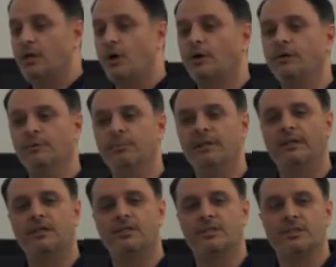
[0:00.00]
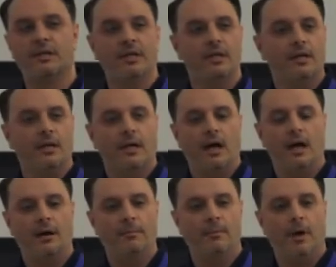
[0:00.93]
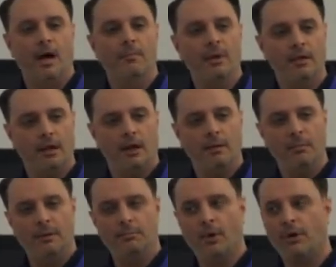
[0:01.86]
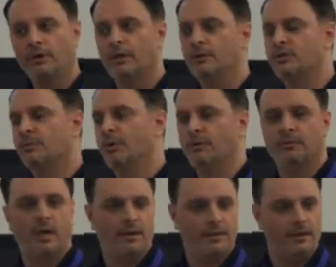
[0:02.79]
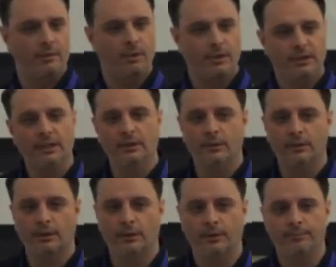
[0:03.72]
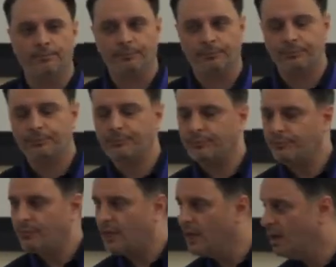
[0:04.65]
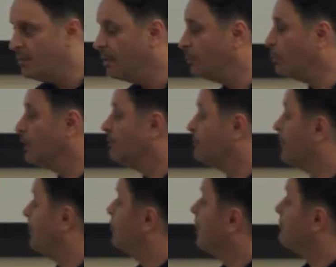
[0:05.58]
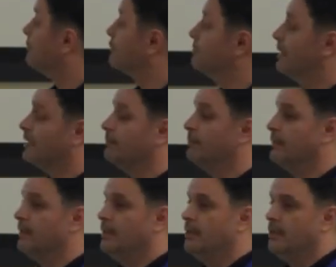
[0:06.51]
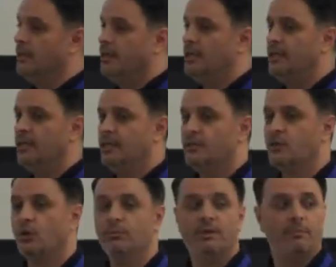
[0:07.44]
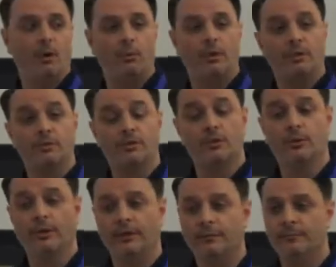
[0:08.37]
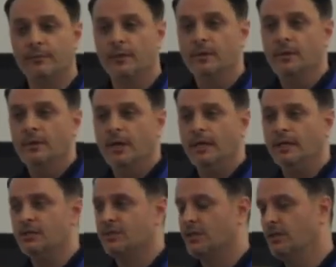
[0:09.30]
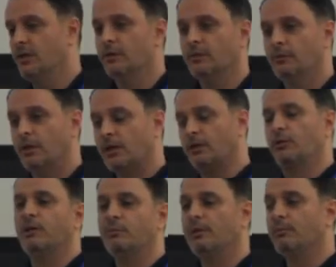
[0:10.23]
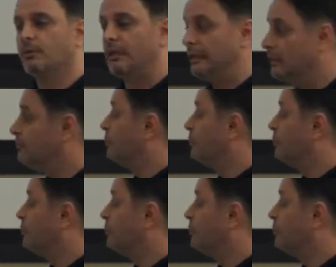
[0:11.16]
honored because I met Marcos about a year ago. And I remember when I first met him, he told me about what he was doing. And he said, you know, a lot of Greek people, they leave